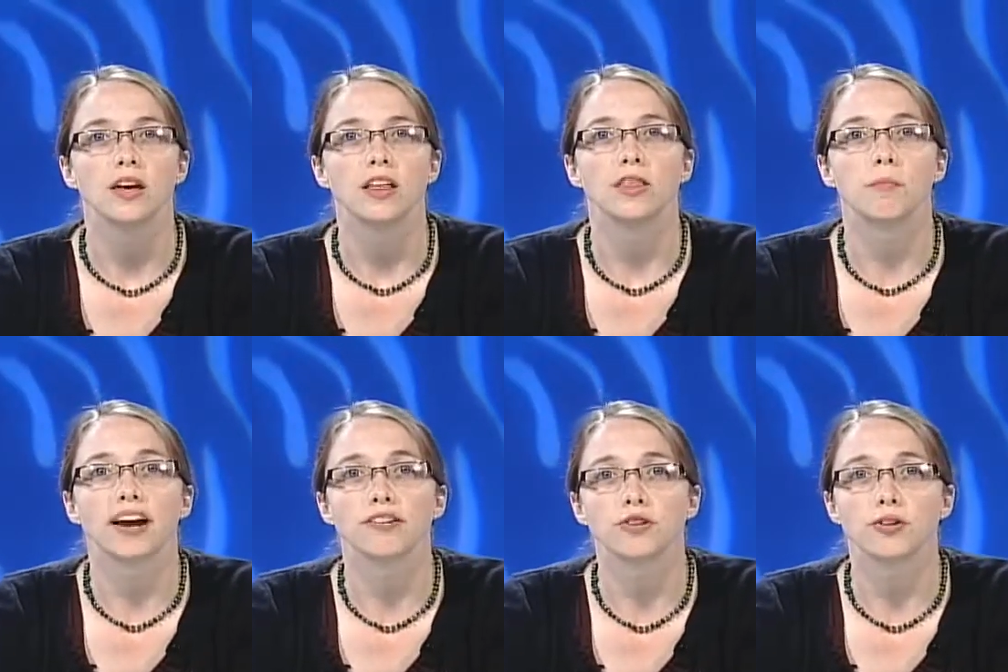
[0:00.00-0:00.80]
The
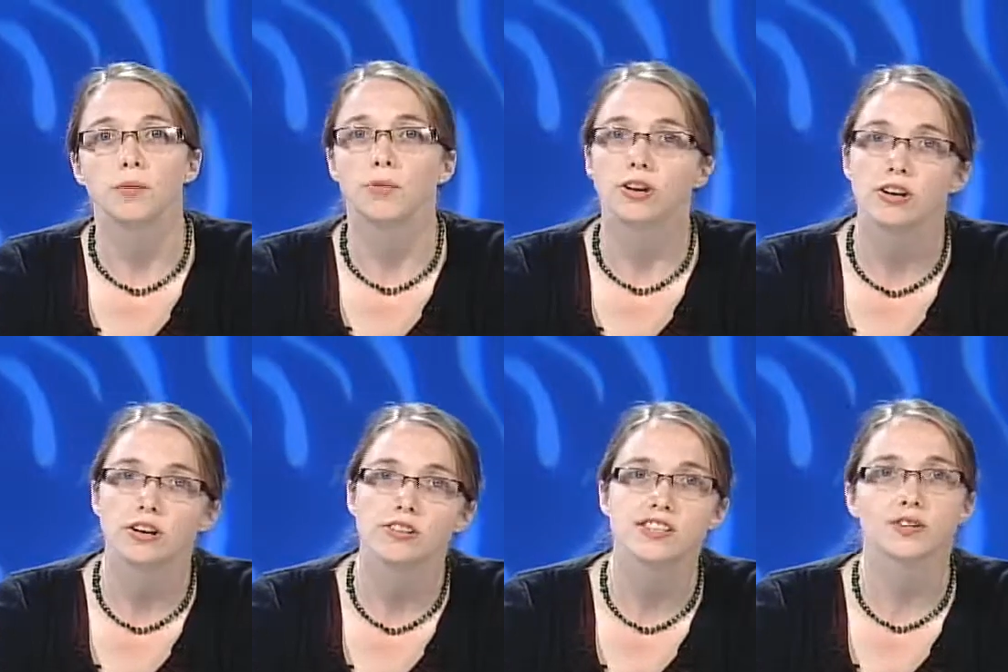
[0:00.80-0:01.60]
migratory
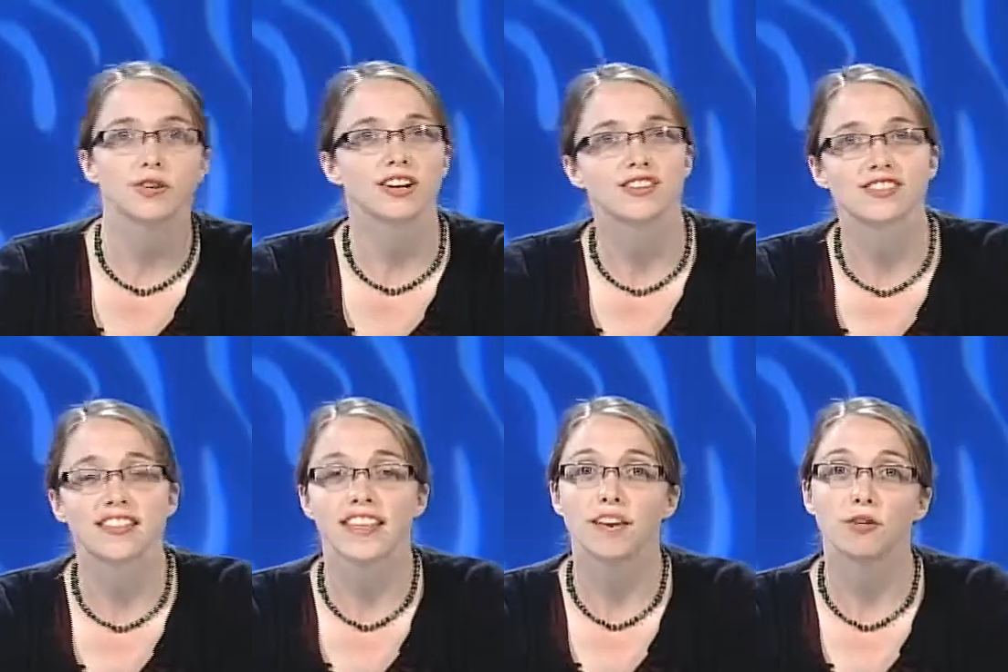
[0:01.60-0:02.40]
birds and critters
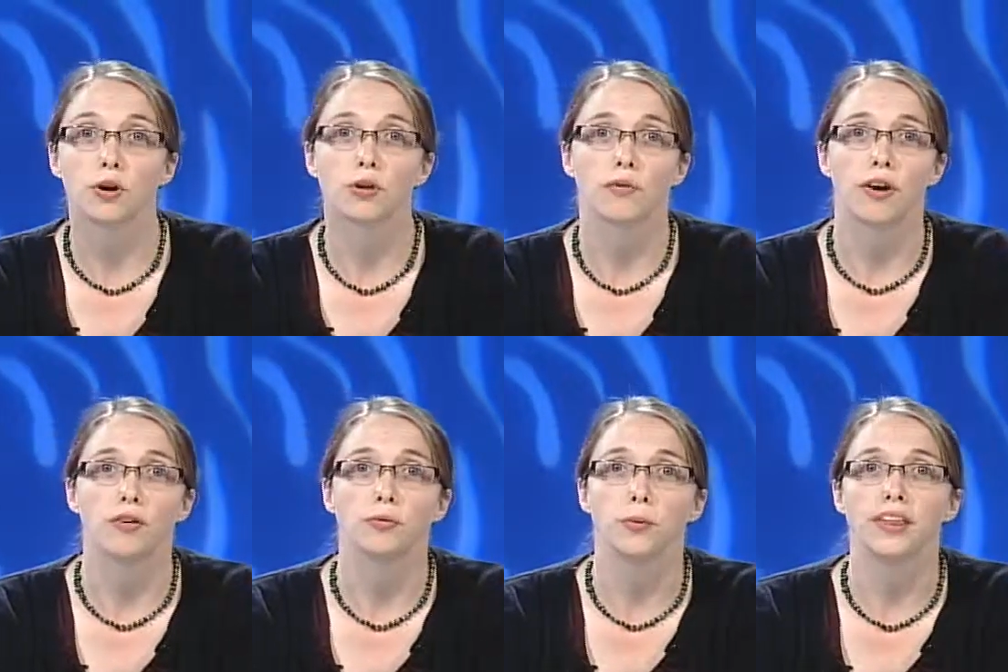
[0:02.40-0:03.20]
that they've
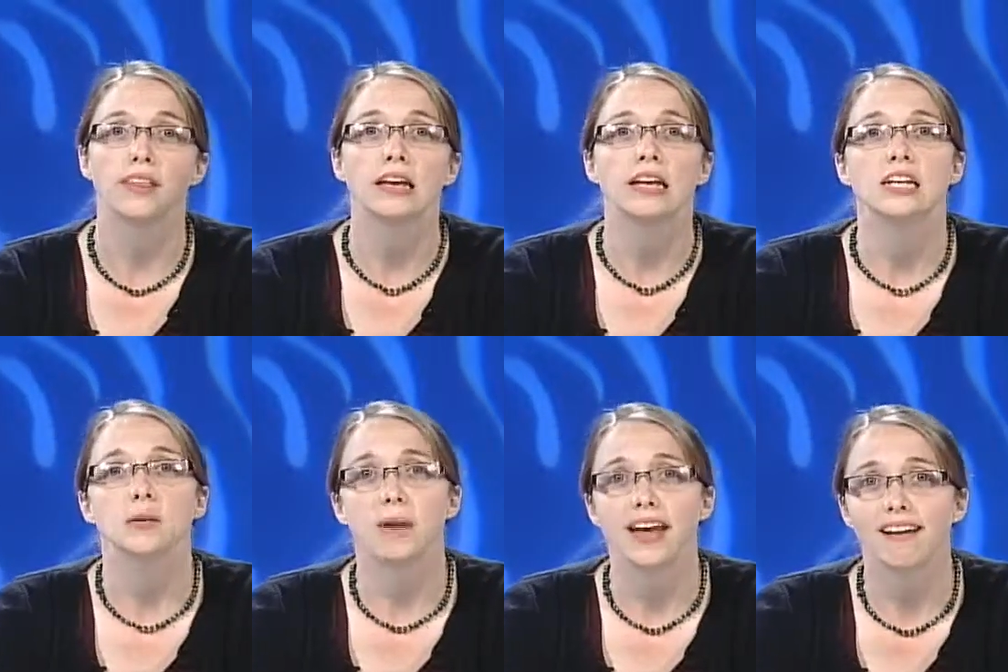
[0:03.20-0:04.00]
co-evolved with
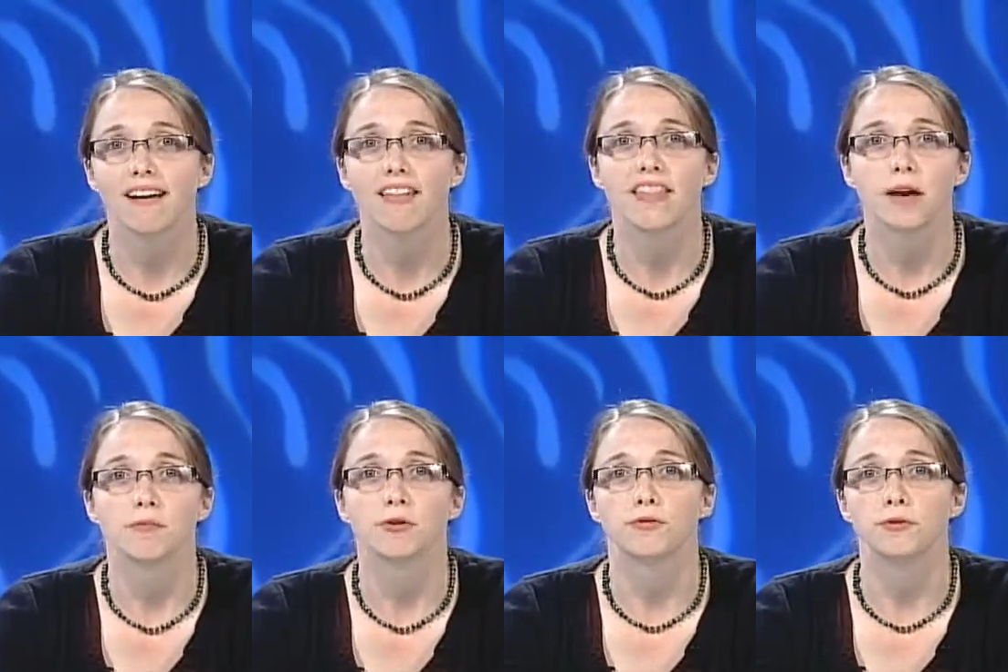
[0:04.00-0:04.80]
depend on them
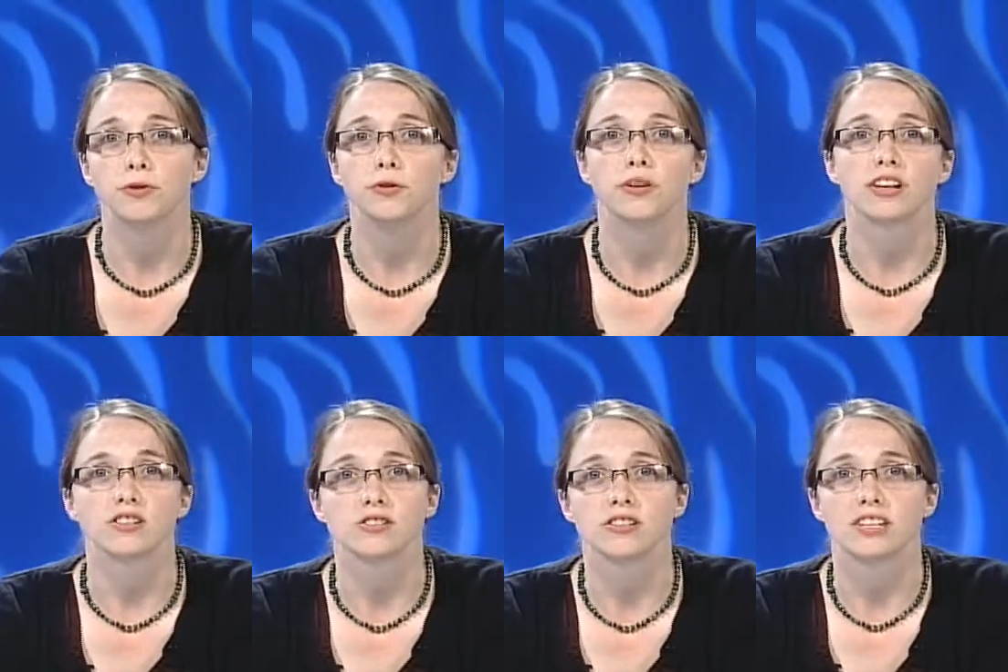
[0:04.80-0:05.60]
for food during
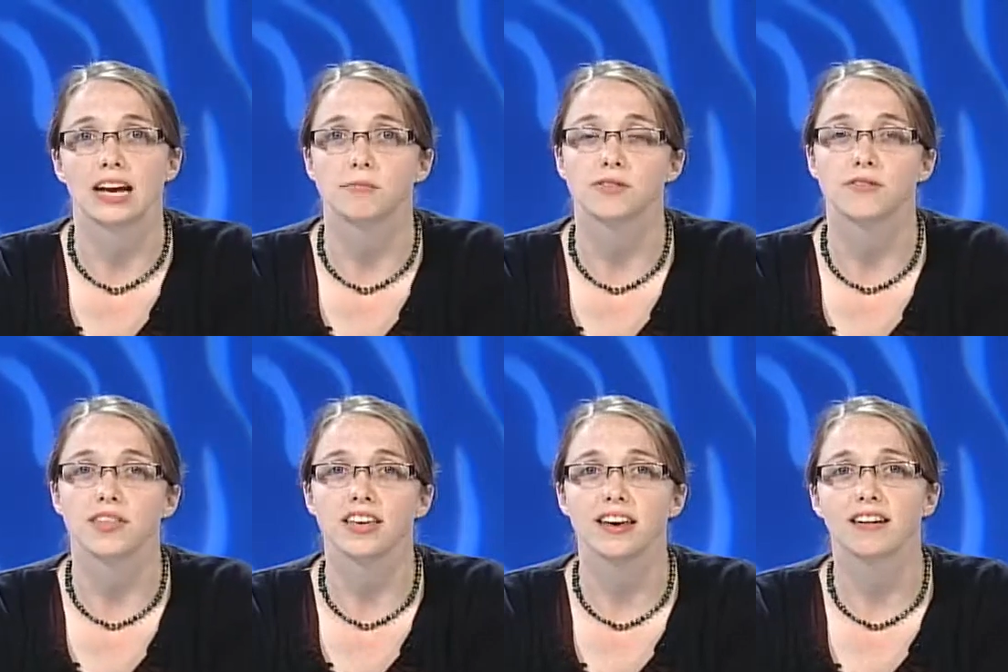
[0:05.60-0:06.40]
certain times of the
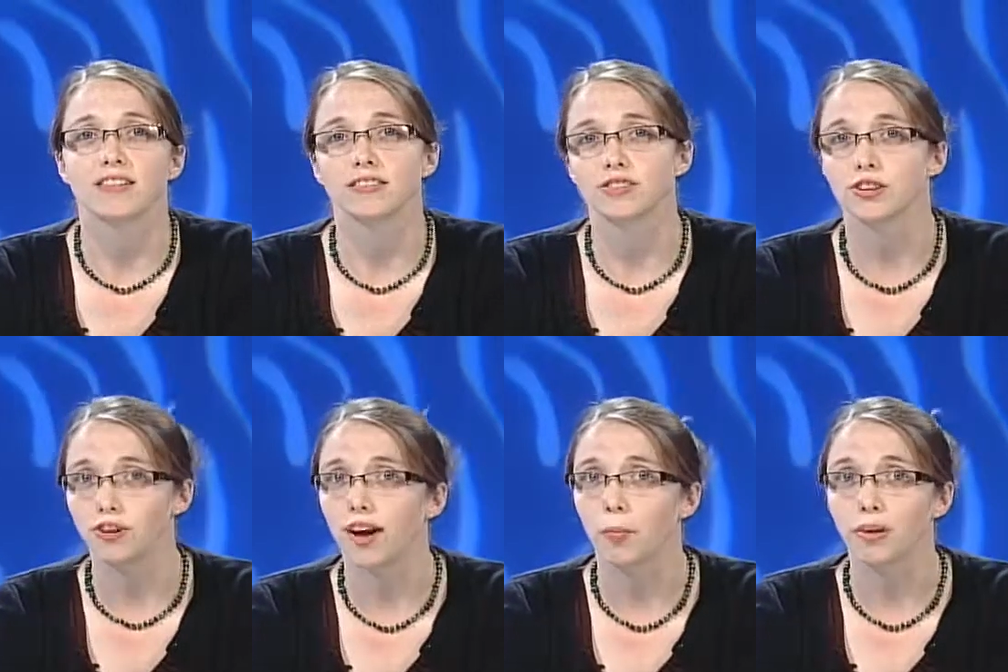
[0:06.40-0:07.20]
year, so you're
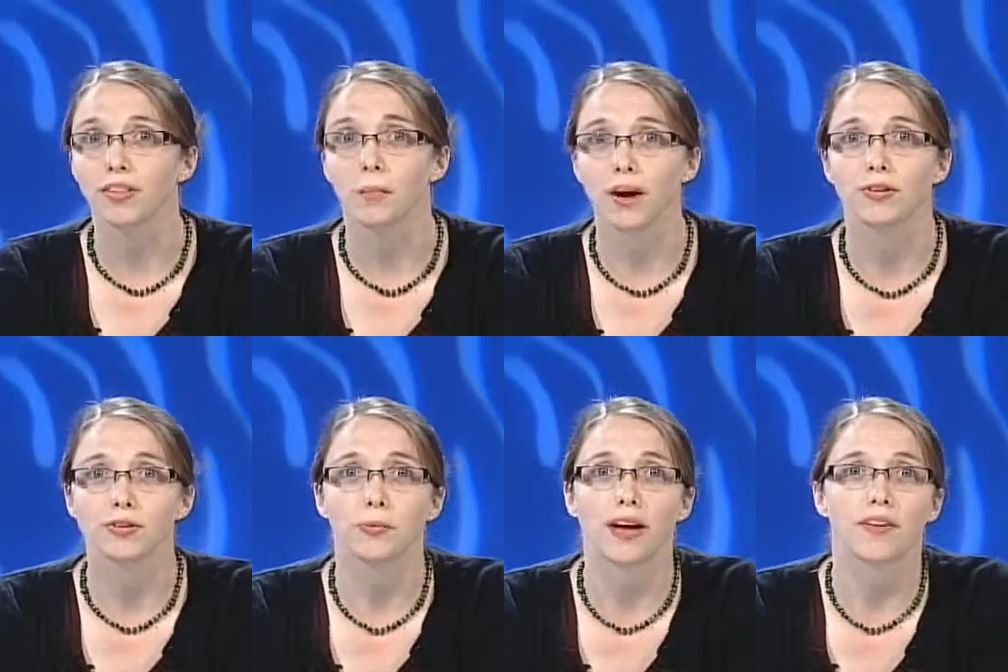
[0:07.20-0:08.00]
helping them out
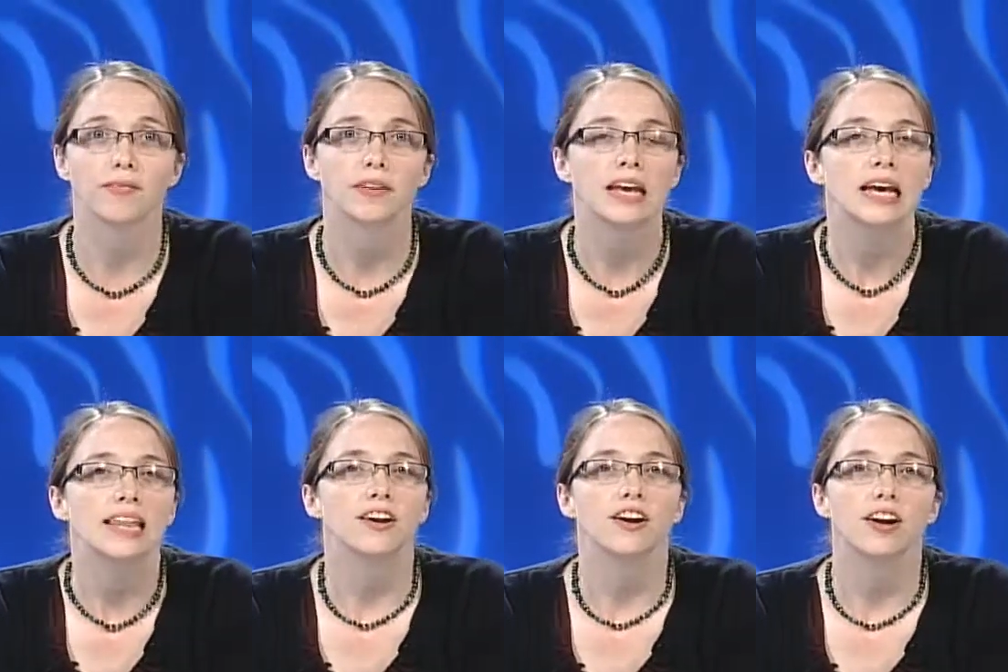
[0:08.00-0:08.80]
as well.
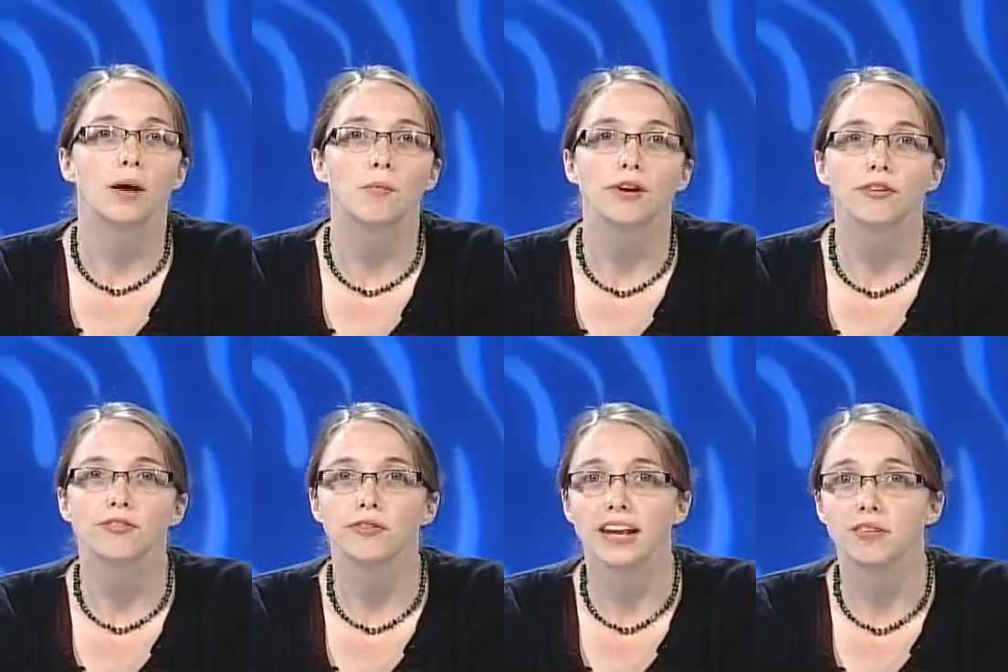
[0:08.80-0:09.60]
There are a number
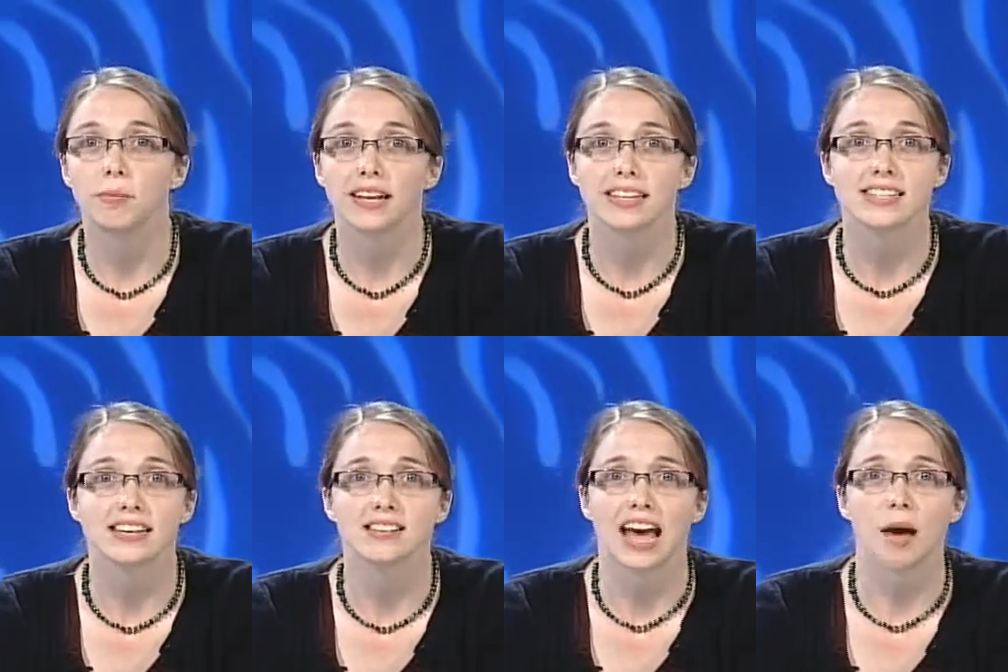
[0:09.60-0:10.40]
of native plant
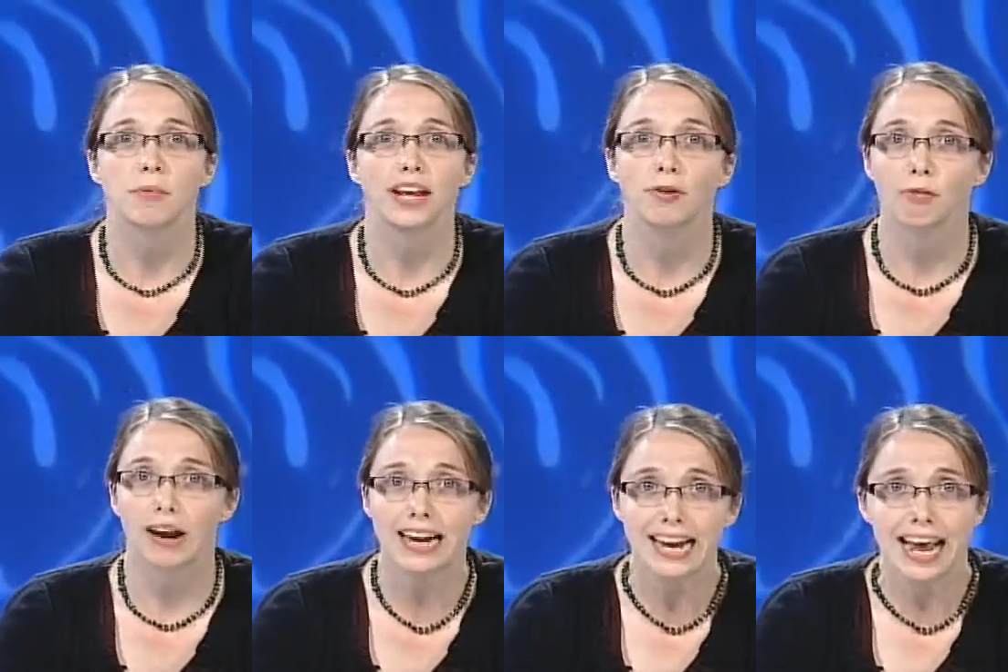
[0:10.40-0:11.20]
sales happening
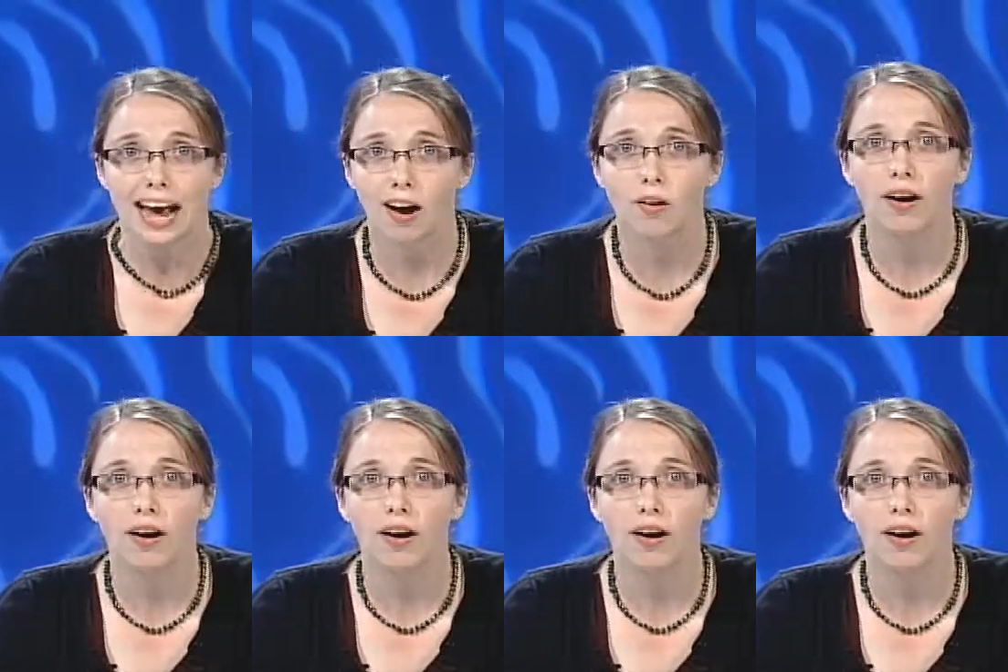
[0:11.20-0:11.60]
right now.